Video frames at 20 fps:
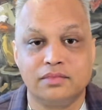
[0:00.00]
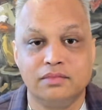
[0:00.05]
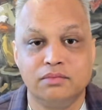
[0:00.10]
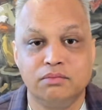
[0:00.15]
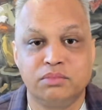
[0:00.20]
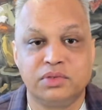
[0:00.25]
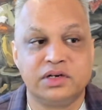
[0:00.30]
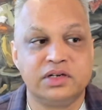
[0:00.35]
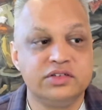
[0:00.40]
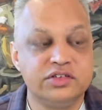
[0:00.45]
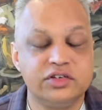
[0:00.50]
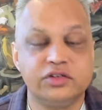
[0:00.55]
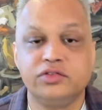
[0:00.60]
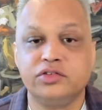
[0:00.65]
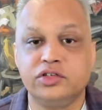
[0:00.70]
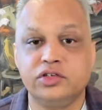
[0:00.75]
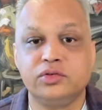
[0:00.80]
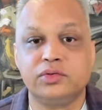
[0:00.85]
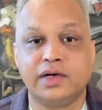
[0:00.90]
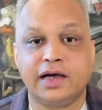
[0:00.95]
But until
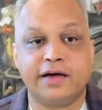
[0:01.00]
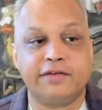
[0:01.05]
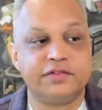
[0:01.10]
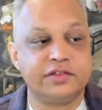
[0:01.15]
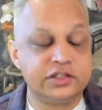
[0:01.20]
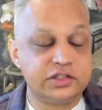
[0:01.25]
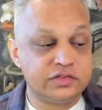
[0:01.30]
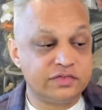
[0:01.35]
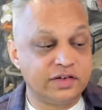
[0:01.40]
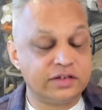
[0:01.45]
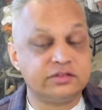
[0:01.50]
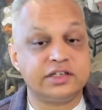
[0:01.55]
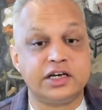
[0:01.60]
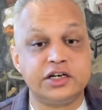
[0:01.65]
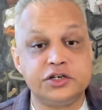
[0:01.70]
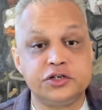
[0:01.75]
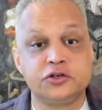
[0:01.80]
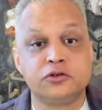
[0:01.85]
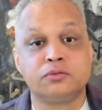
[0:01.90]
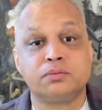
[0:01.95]
you have this
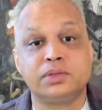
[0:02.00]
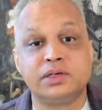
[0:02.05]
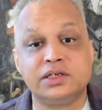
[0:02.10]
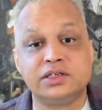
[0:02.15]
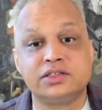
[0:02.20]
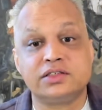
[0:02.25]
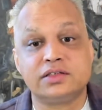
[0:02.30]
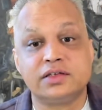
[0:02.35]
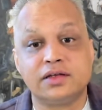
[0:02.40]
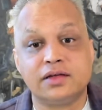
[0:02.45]
foundational piece,